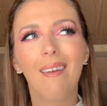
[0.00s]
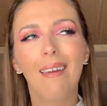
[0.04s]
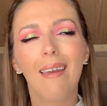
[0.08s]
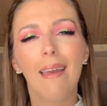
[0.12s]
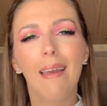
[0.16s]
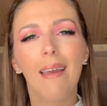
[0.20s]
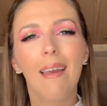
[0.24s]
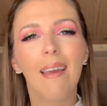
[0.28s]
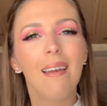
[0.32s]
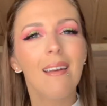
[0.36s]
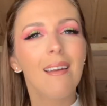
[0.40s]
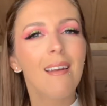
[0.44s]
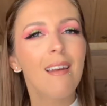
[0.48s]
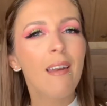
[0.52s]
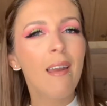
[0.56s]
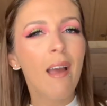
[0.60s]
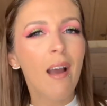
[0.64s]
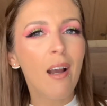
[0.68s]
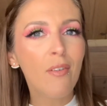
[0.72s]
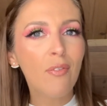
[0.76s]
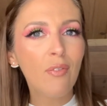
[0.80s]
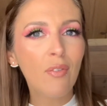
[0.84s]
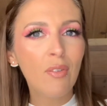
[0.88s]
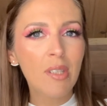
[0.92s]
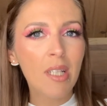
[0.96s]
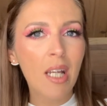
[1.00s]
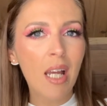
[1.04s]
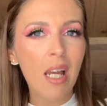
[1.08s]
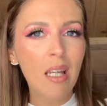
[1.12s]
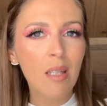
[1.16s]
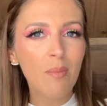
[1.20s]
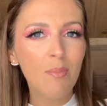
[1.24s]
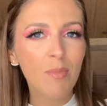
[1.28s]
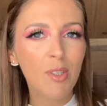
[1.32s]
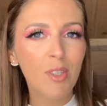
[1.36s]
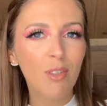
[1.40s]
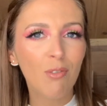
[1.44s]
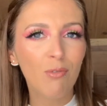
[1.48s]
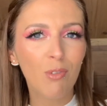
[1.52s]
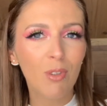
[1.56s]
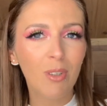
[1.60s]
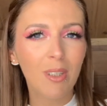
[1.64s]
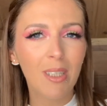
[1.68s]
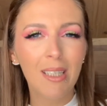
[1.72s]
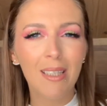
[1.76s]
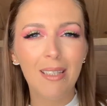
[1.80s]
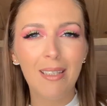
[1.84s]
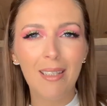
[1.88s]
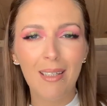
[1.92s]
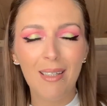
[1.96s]
enough times to really
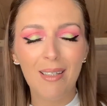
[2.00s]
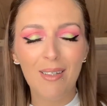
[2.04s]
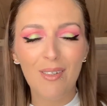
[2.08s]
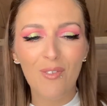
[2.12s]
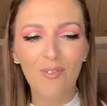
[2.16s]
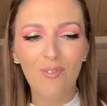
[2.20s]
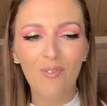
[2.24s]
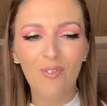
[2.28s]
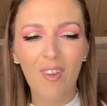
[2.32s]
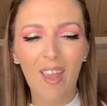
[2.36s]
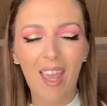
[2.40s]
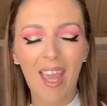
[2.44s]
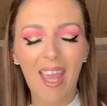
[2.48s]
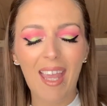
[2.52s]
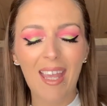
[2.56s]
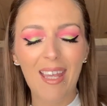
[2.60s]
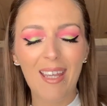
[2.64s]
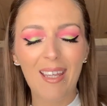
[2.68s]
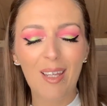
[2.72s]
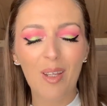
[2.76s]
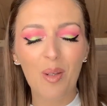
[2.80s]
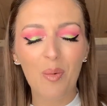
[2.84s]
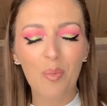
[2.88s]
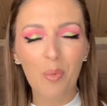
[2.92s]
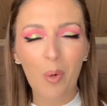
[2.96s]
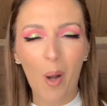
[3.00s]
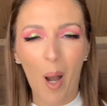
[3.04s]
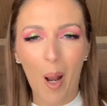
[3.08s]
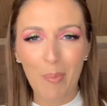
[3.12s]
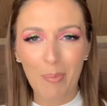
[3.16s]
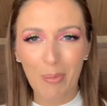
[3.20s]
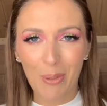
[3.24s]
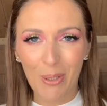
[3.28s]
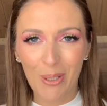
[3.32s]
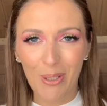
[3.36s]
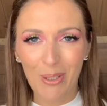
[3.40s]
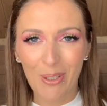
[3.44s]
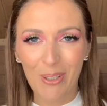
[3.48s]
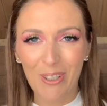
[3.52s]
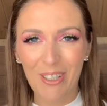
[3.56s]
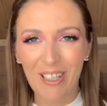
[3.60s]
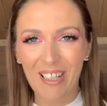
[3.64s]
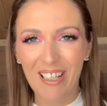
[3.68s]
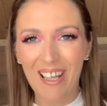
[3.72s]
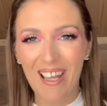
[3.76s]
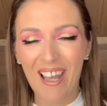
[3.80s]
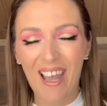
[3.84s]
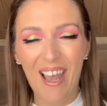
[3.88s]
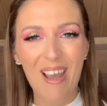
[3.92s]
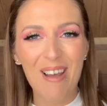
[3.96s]
give a proper
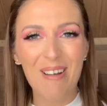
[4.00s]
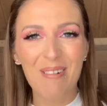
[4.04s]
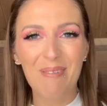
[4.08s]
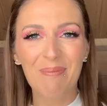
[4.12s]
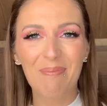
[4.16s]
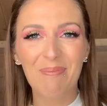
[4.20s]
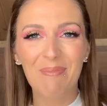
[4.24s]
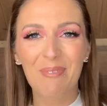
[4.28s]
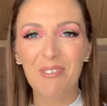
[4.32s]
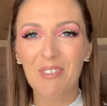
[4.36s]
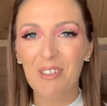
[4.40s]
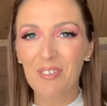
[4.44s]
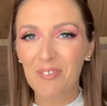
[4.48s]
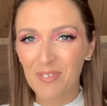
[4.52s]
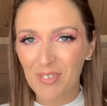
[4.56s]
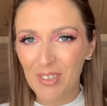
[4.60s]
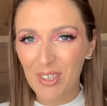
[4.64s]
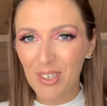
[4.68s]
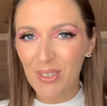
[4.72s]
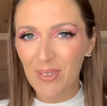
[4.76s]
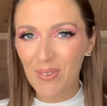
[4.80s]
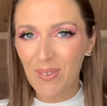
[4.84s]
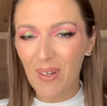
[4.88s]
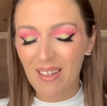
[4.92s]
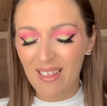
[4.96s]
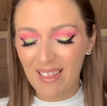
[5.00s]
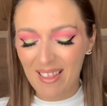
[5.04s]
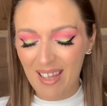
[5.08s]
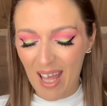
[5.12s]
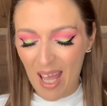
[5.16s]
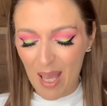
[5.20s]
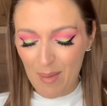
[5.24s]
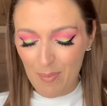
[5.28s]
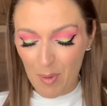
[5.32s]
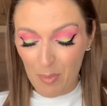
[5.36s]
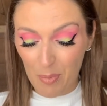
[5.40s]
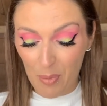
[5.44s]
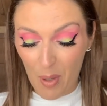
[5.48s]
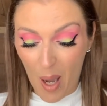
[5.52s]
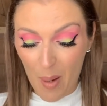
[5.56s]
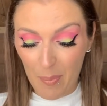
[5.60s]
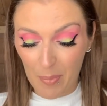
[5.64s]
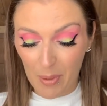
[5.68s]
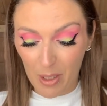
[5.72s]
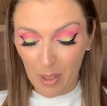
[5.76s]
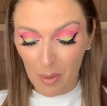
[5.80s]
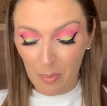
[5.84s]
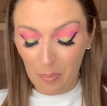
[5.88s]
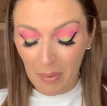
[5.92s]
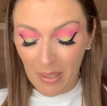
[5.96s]
um, review on them, a
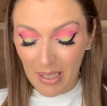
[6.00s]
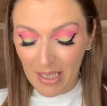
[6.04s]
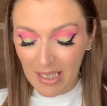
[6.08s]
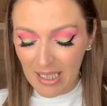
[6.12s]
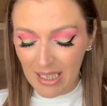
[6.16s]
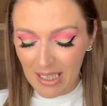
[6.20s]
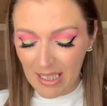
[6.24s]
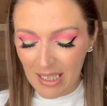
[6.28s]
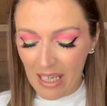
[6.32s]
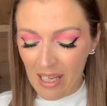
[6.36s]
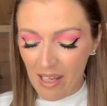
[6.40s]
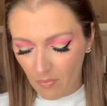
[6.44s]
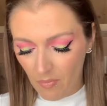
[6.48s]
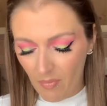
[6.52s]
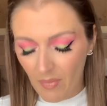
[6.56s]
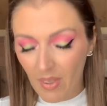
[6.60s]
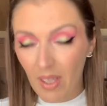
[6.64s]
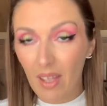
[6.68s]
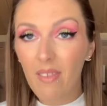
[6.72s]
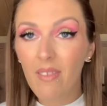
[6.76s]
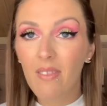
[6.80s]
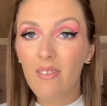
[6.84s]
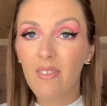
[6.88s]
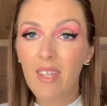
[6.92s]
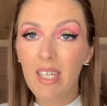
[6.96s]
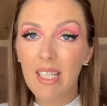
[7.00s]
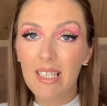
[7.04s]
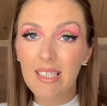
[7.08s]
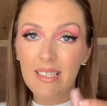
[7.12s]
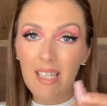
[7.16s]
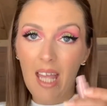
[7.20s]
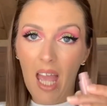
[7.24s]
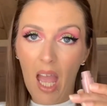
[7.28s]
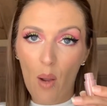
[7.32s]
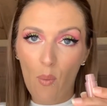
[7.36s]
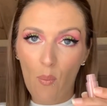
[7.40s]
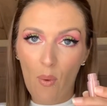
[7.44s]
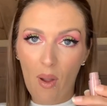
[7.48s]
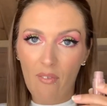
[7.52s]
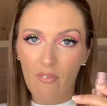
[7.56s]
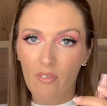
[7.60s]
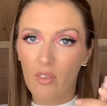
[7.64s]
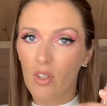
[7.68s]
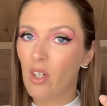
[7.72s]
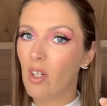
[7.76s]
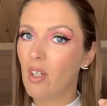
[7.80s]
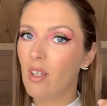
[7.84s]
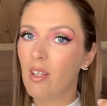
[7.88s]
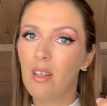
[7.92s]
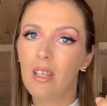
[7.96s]
proper opinion. This,
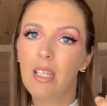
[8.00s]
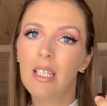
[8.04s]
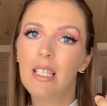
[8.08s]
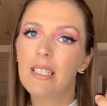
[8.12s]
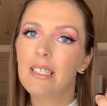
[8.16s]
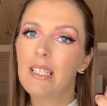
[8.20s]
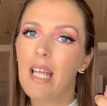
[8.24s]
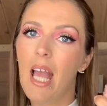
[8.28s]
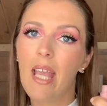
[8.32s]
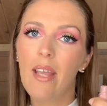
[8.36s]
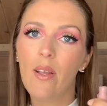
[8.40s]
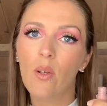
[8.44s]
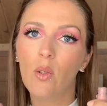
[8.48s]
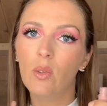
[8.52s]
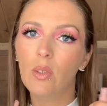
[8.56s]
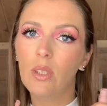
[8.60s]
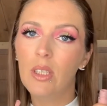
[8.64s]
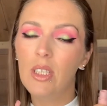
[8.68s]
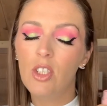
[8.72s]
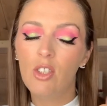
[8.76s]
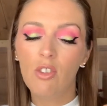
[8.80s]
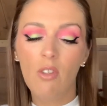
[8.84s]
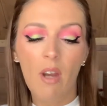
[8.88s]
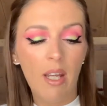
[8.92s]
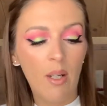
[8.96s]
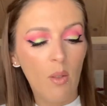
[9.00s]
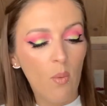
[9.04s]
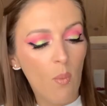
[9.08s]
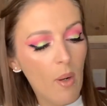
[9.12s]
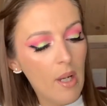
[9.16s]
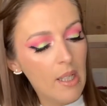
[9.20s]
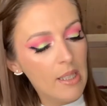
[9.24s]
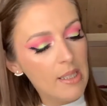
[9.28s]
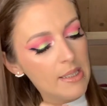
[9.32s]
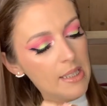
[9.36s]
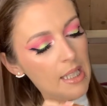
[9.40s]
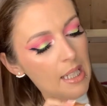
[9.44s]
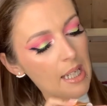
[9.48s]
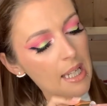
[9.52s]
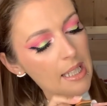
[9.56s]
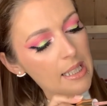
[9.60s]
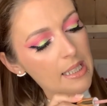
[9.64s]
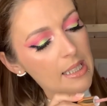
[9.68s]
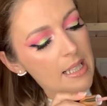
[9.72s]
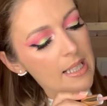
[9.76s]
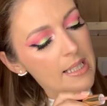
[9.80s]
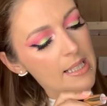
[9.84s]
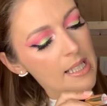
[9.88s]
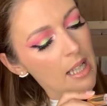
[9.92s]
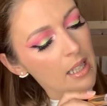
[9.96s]
however, this I only tried once and I
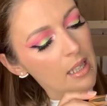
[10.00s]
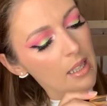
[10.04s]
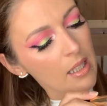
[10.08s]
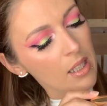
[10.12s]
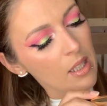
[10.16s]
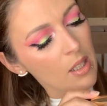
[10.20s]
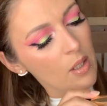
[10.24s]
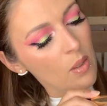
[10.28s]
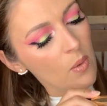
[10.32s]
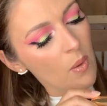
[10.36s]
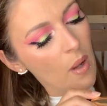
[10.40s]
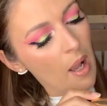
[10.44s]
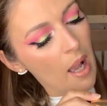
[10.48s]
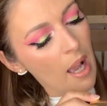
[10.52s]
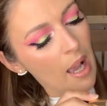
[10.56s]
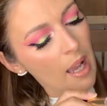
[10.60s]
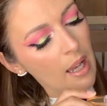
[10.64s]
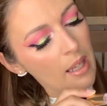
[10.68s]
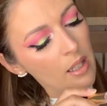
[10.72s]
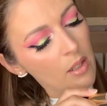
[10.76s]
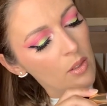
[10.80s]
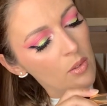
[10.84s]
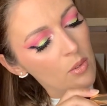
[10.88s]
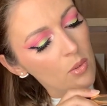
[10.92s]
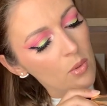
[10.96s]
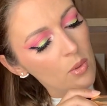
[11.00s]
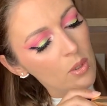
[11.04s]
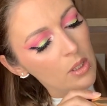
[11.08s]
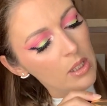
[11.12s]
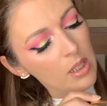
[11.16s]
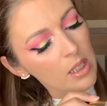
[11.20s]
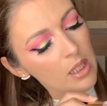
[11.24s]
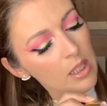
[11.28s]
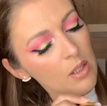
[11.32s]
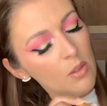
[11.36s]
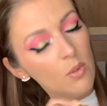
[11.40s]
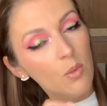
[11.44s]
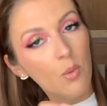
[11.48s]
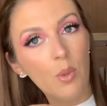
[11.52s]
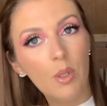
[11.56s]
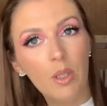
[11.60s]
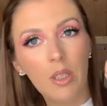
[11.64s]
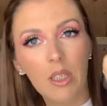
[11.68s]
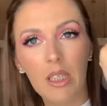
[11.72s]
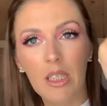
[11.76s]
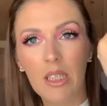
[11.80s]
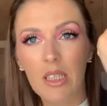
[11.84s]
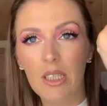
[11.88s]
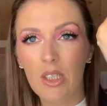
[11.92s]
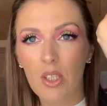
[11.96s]
can tell you I really,
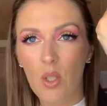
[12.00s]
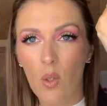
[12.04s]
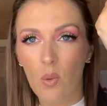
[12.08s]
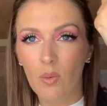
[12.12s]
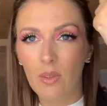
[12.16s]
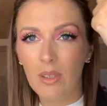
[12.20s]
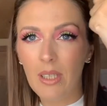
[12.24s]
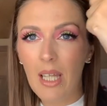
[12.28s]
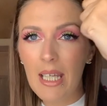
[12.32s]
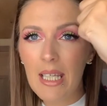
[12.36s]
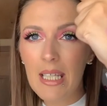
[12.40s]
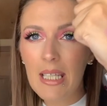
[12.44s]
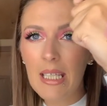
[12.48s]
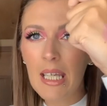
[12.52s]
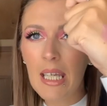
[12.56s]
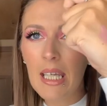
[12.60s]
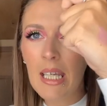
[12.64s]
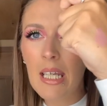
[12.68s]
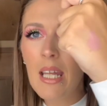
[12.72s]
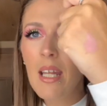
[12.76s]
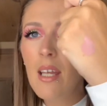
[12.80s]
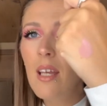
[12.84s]
really don't like it.